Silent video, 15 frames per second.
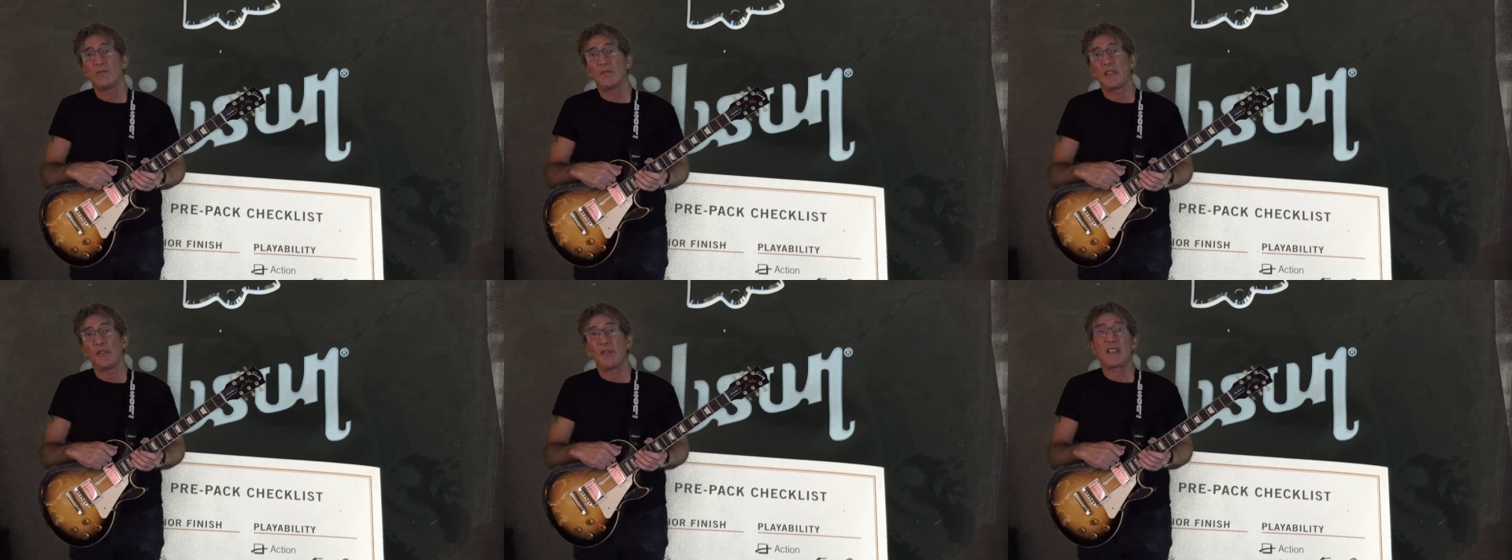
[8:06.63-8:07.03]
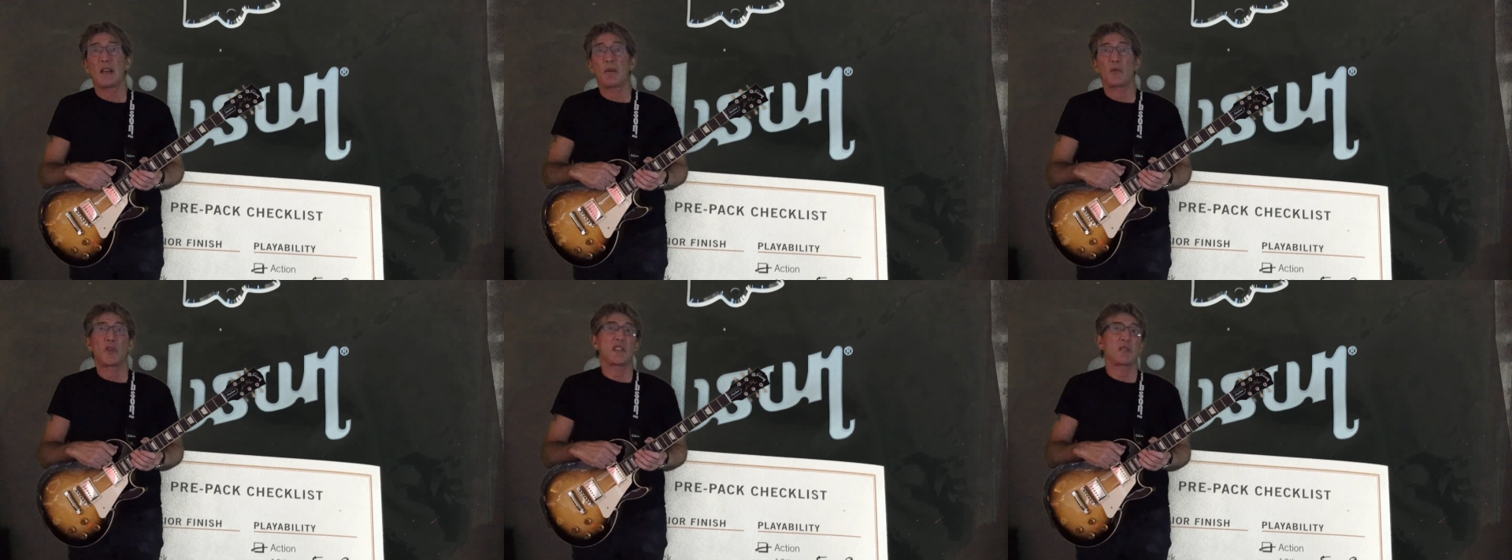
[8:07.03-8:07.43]
and if you
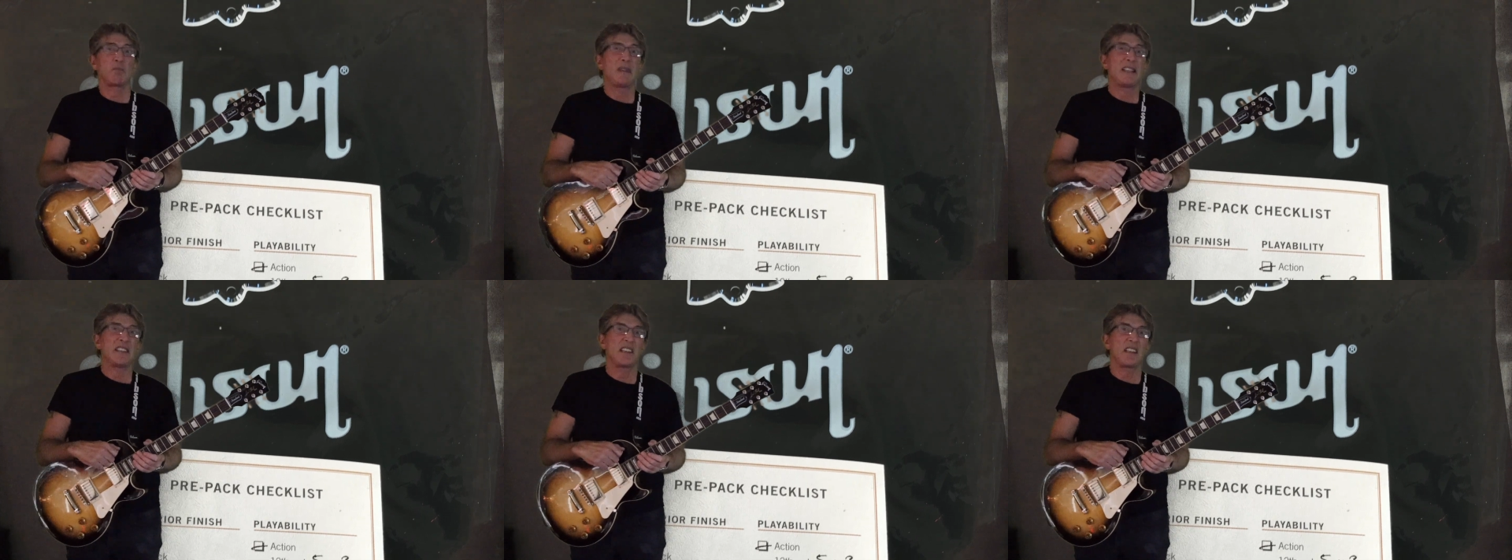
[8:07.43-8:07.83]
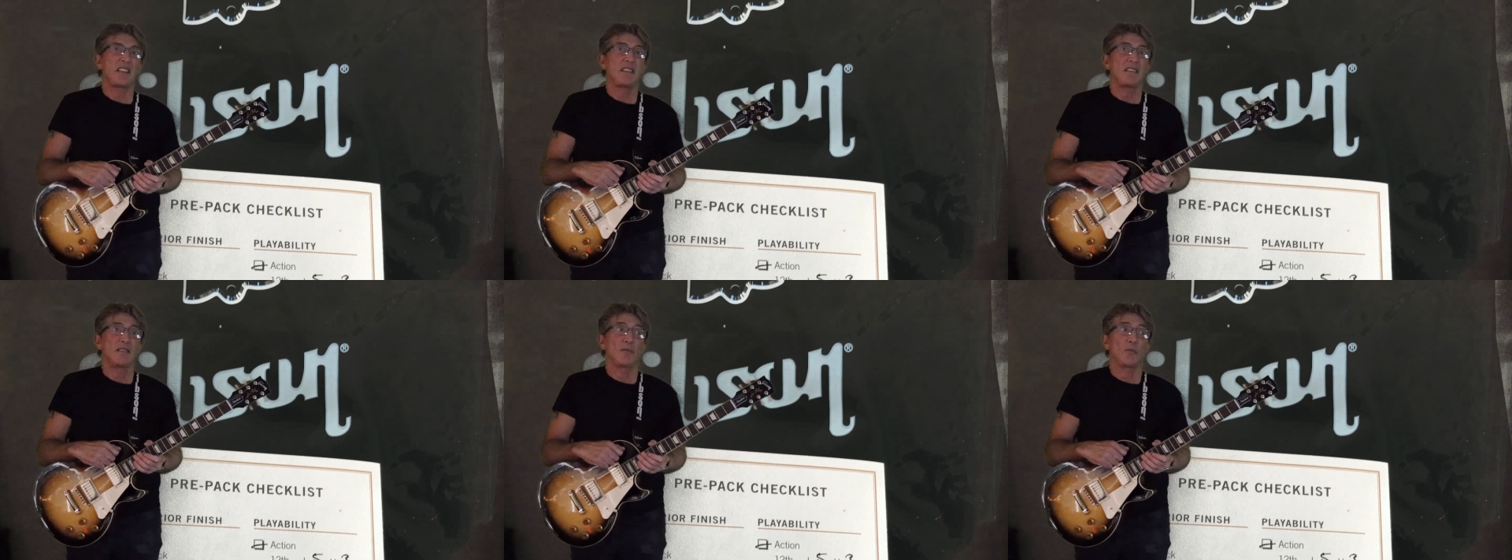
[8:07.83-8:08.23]
get one that's
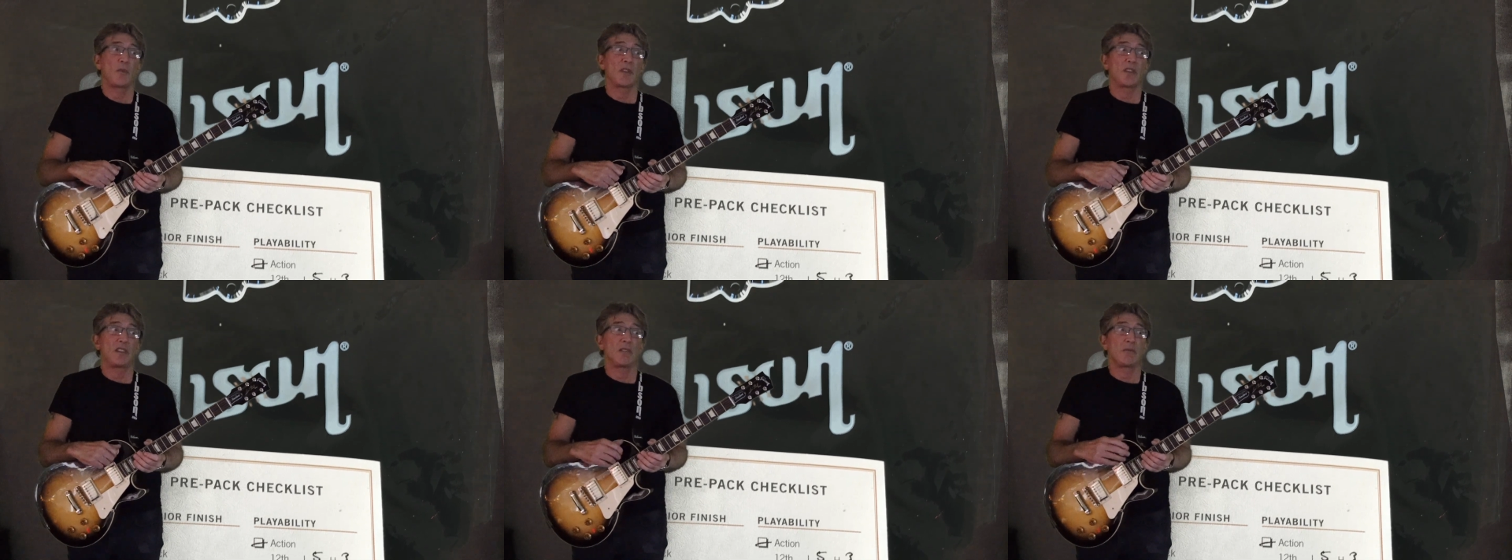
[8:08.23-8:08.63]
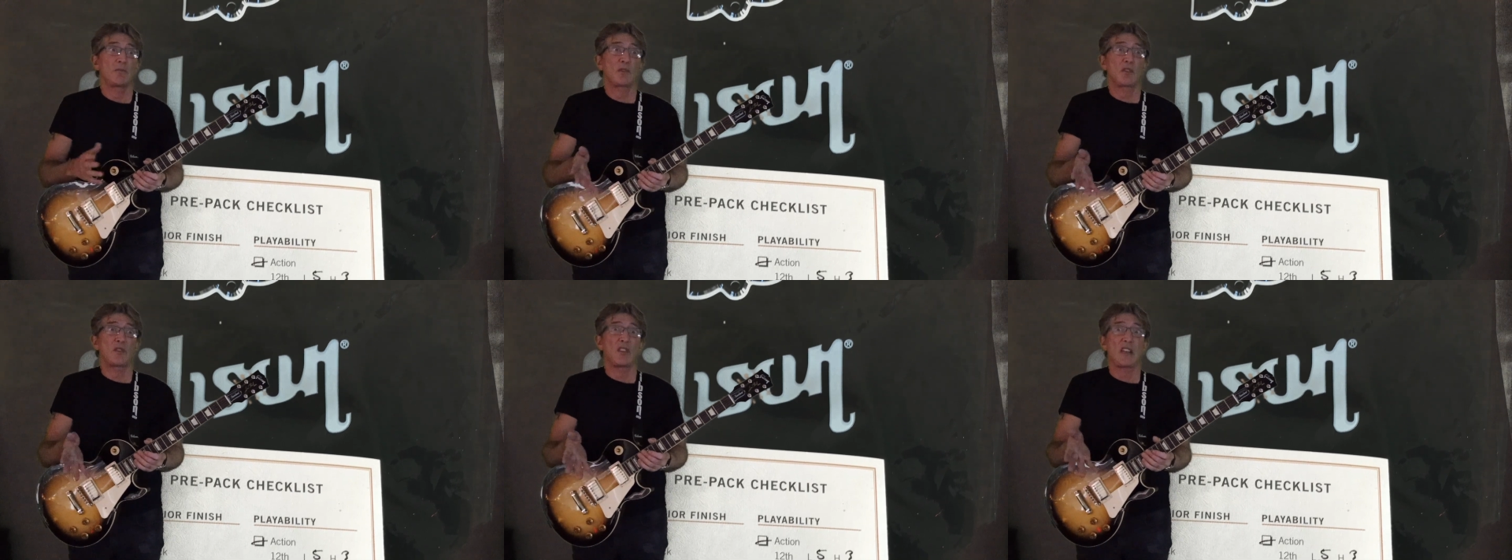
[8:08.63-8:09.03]
minty
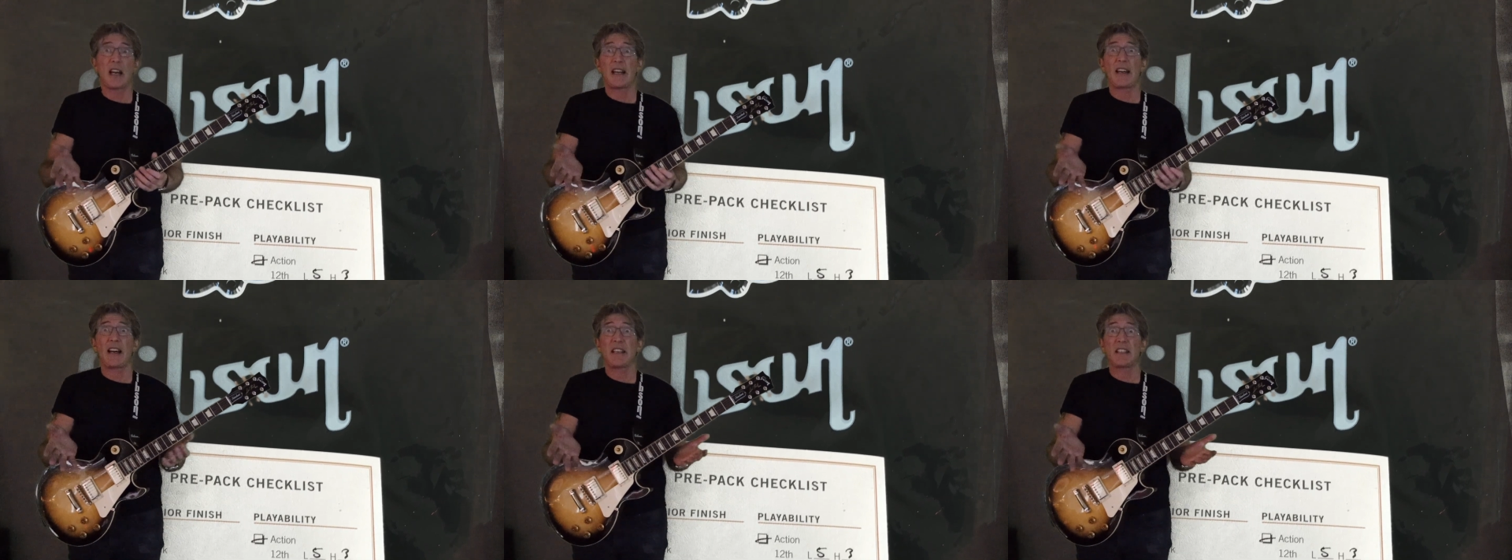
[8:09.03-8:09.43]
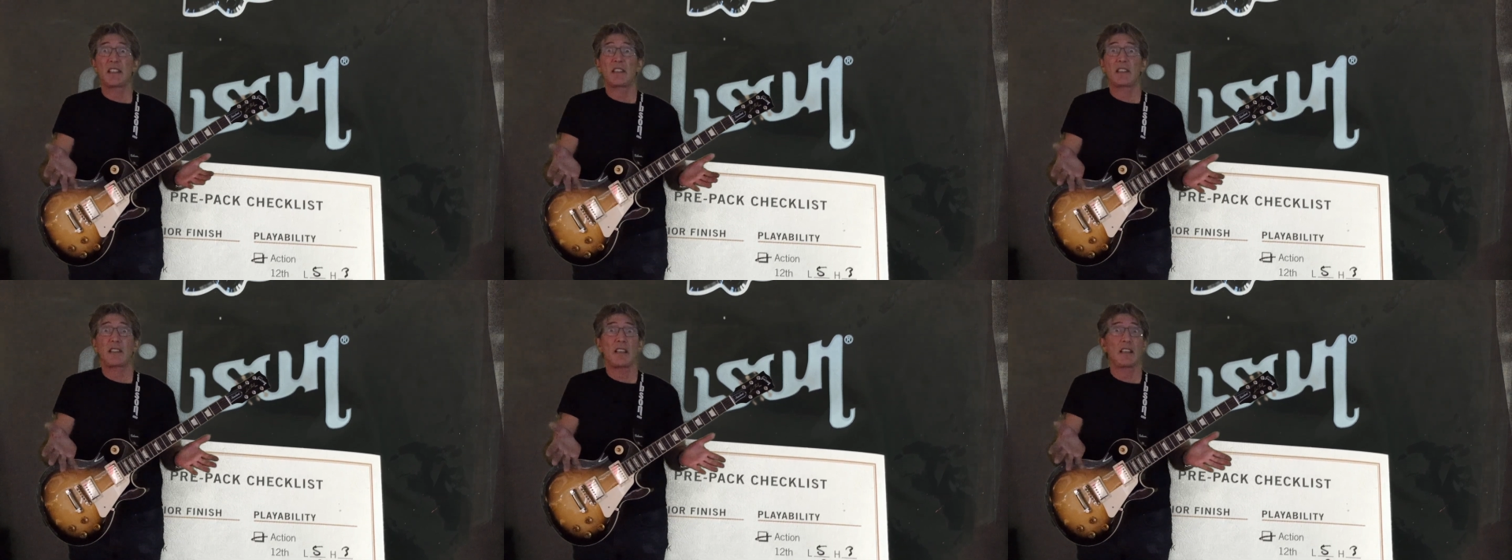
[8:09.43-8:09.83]
because you get a
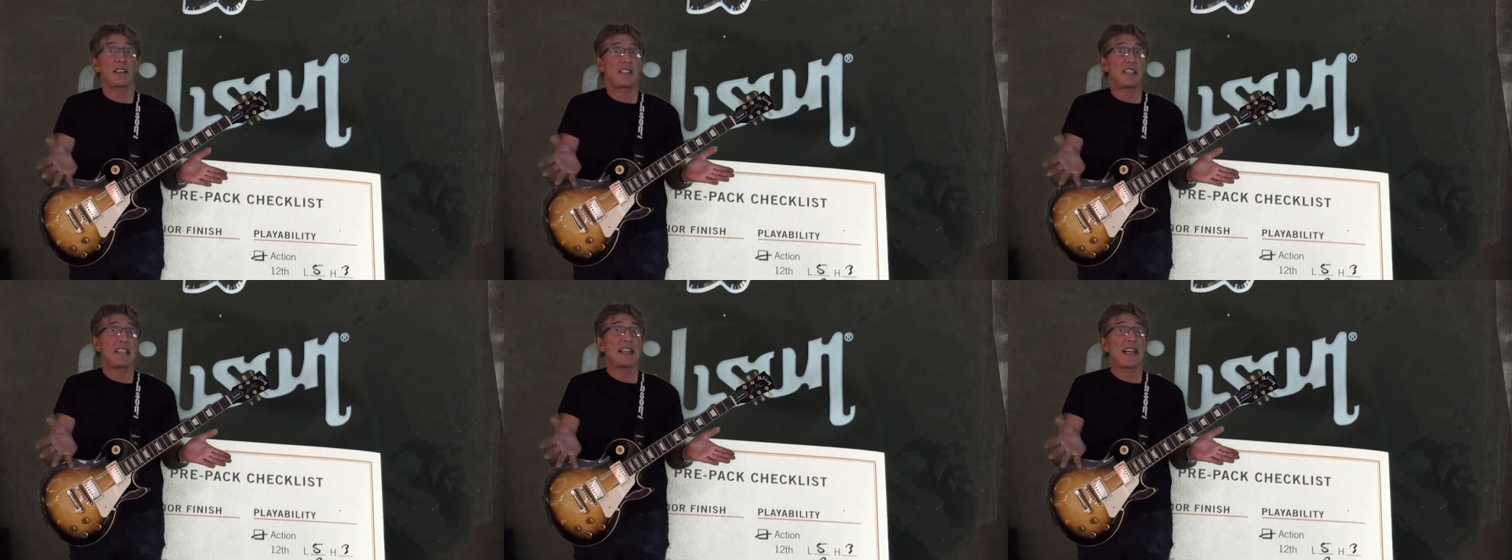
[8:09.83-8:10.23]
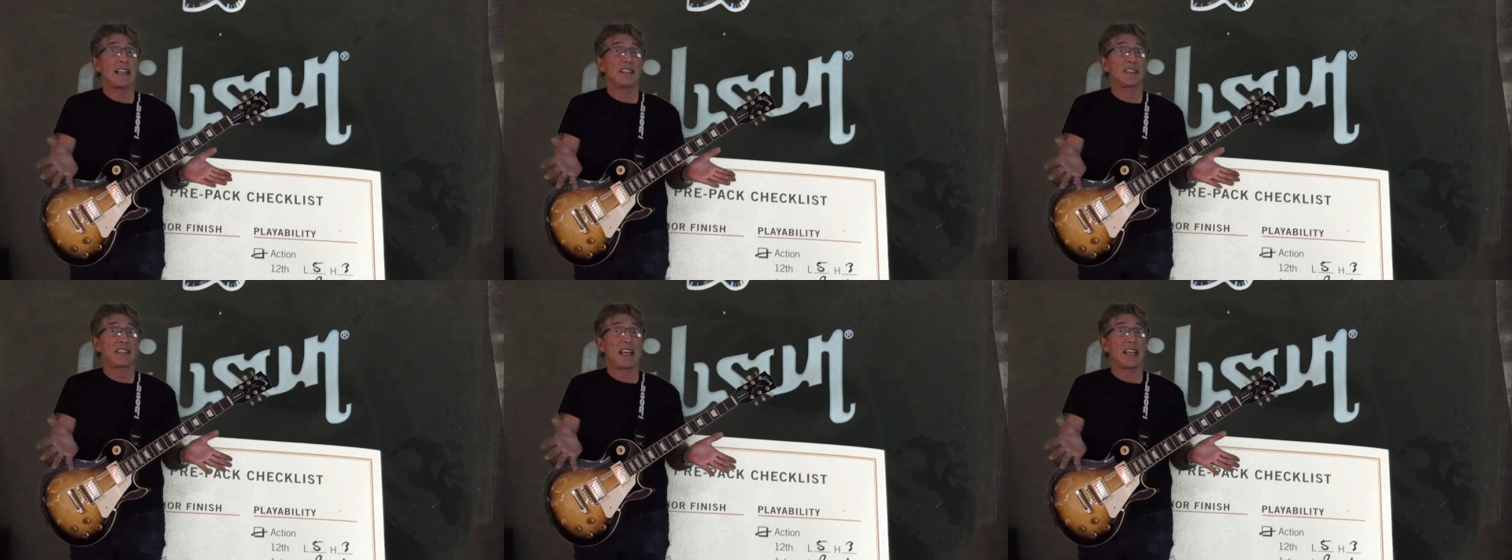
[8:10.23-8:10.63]
nice
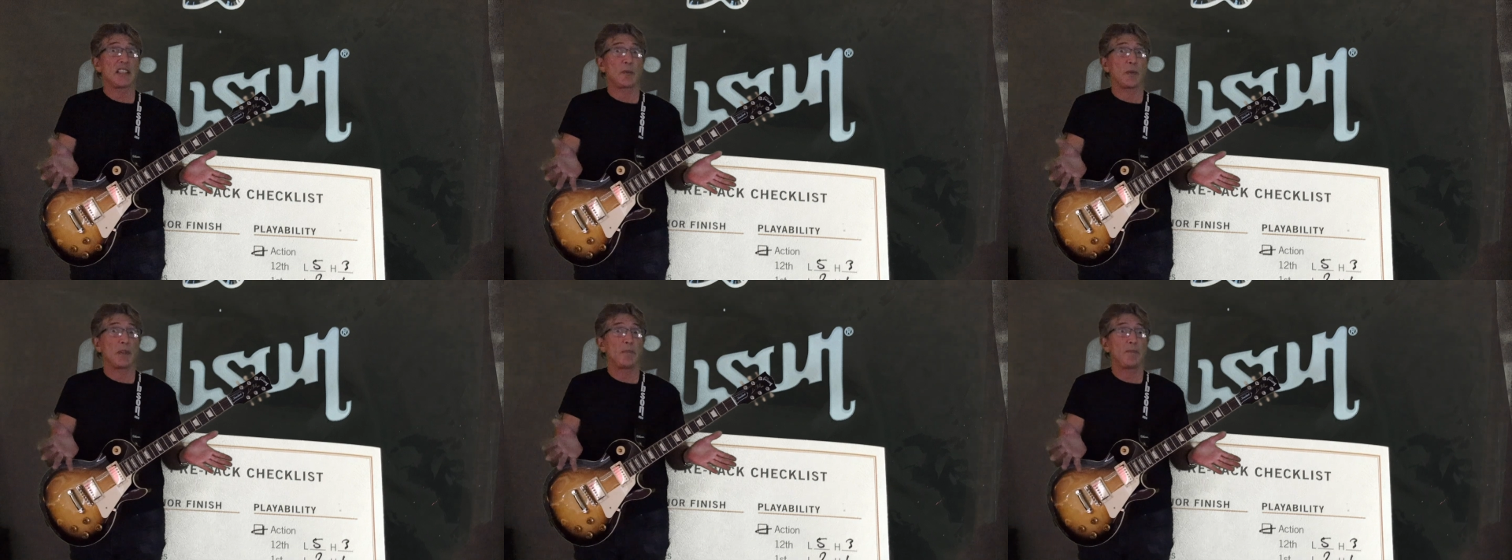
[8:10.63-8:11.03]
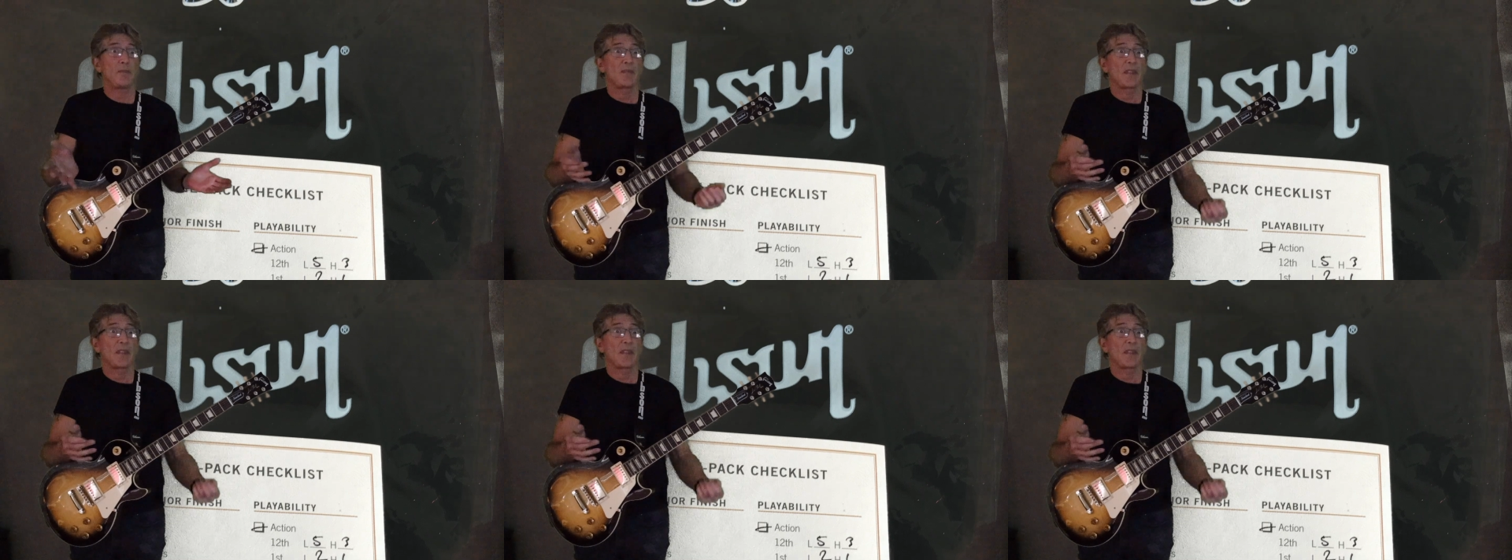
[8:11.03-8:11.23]
TKL case with them,